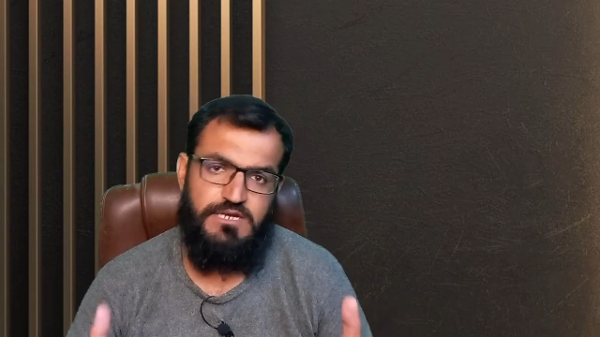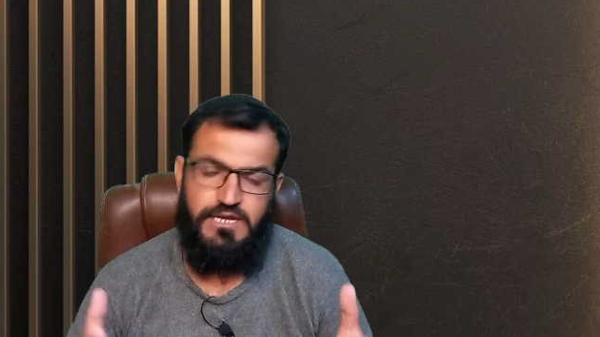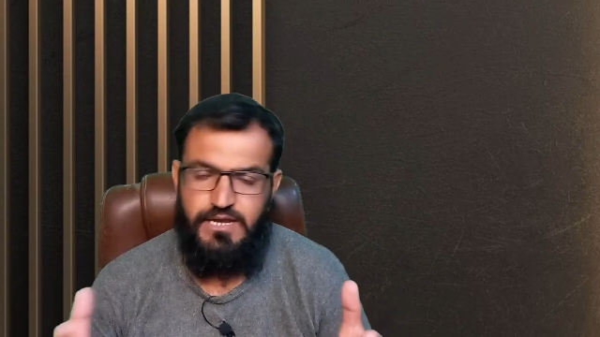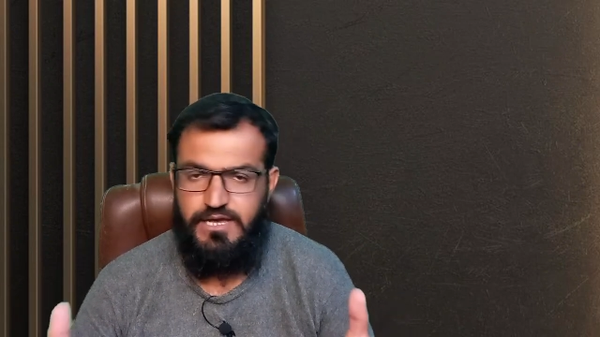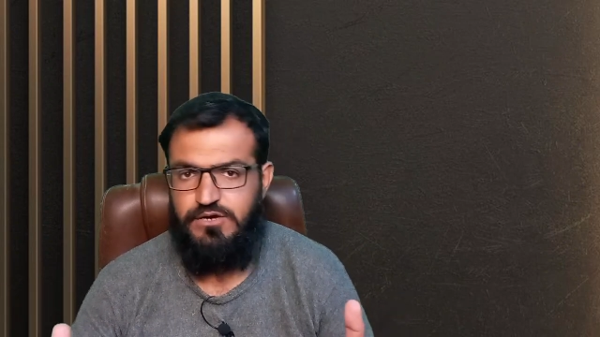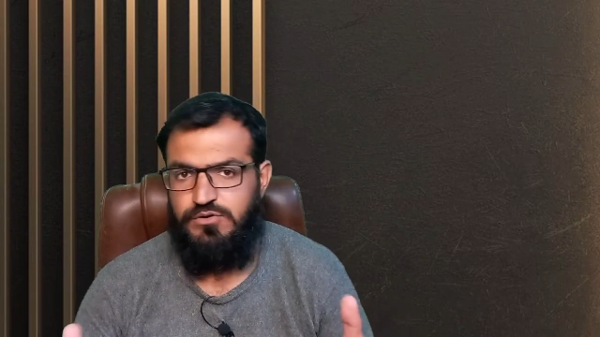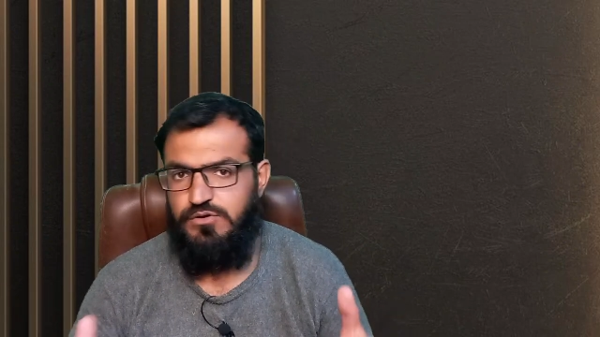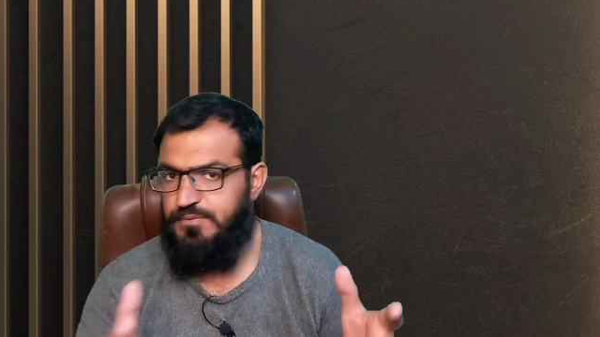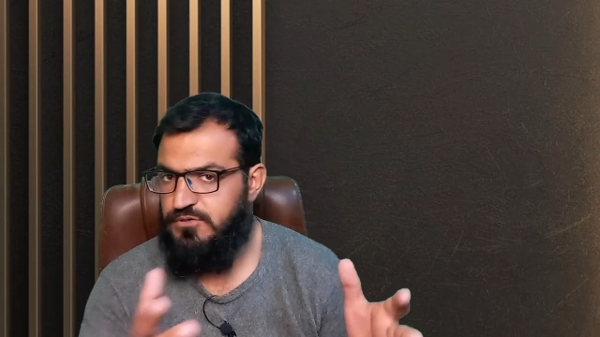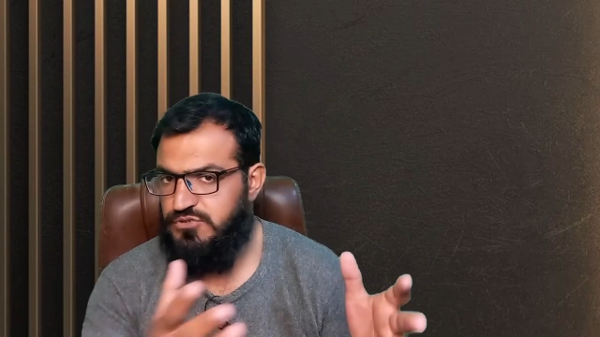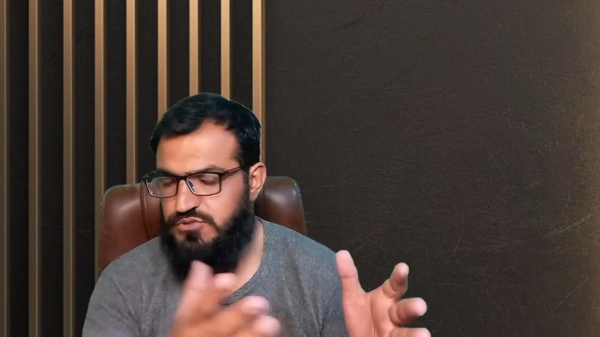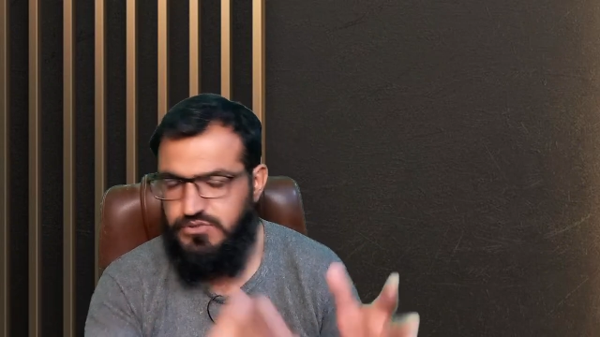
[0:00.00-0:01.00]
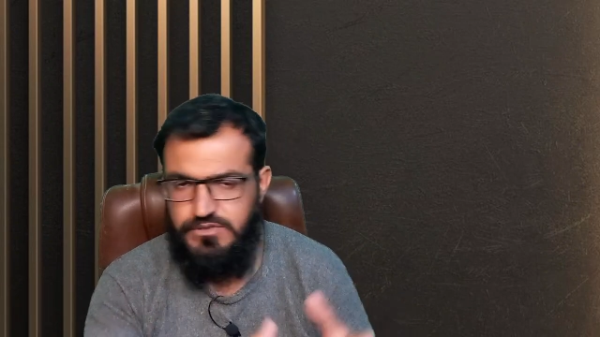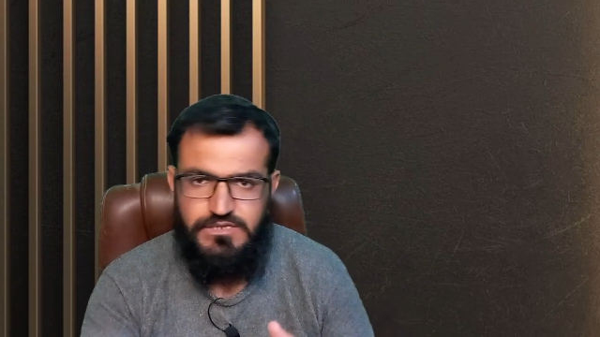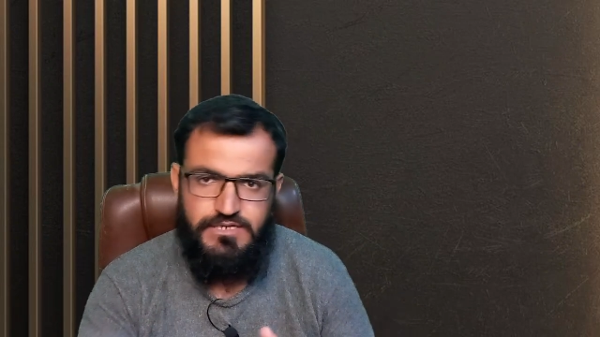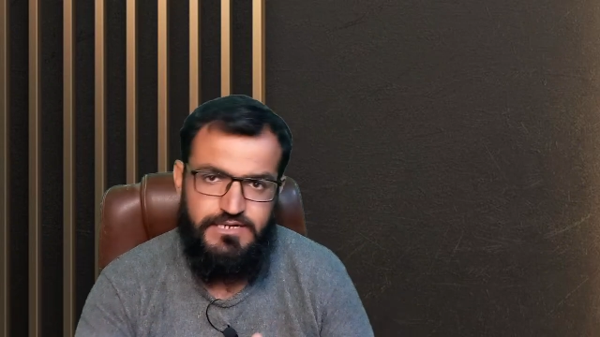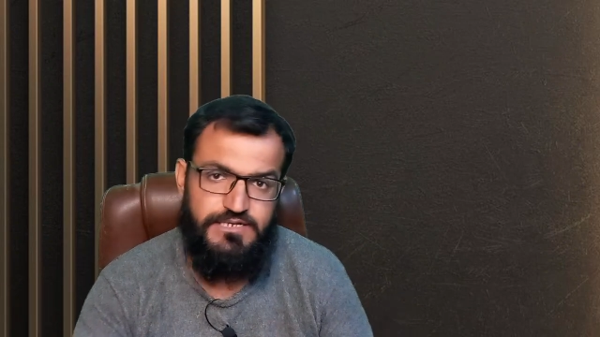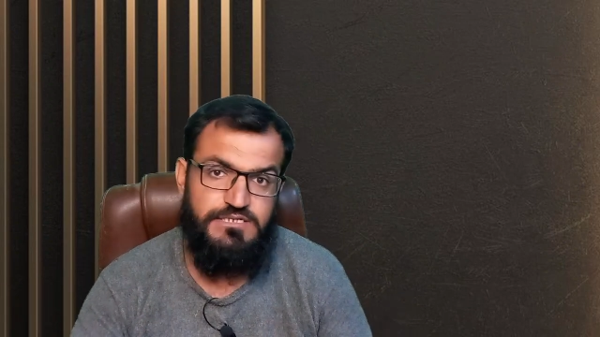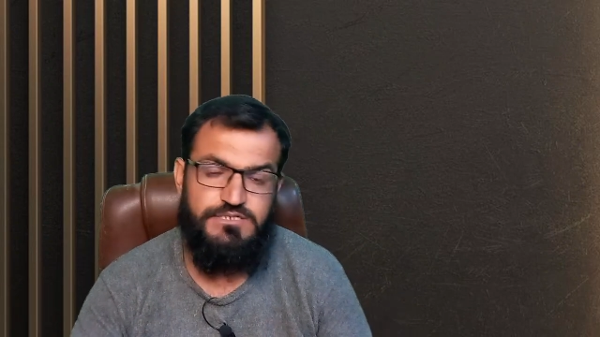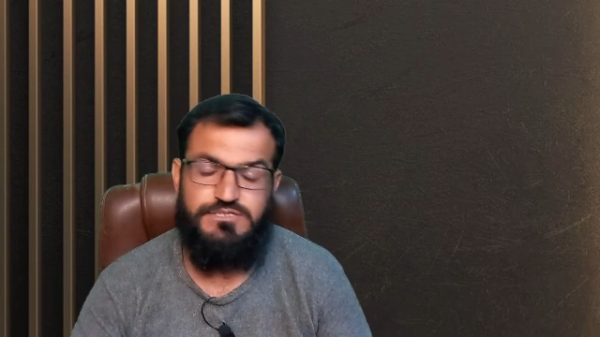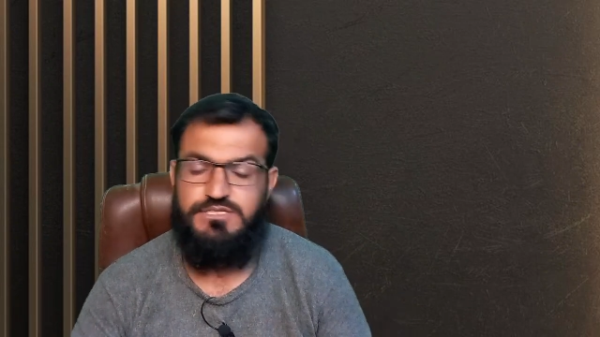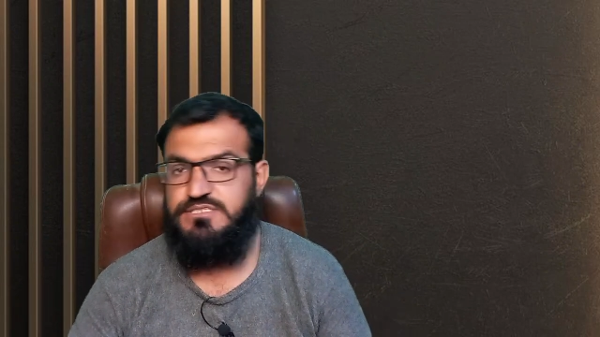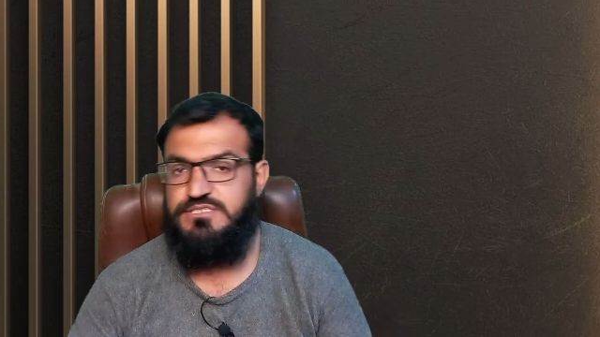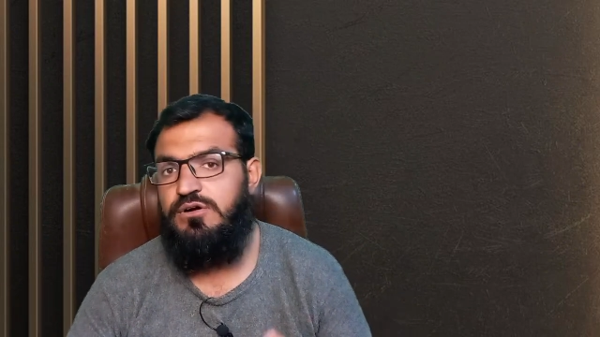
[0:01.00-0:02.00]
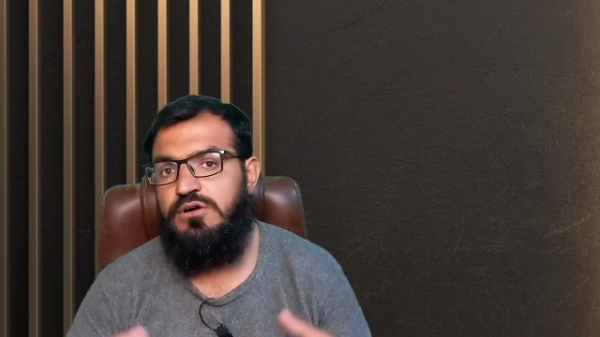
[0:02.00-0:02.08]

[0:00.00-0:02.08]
know about Google Analytics,